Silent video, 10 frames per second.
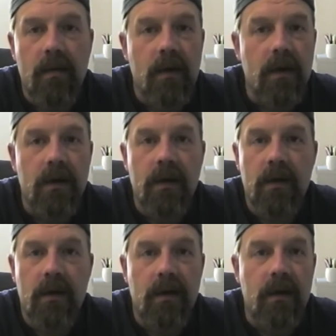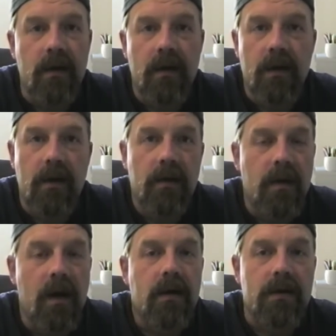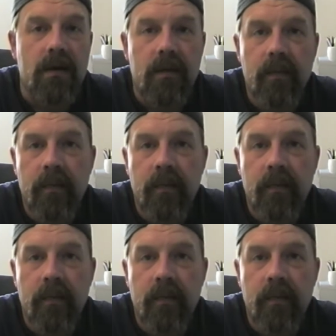I mean, he nails it.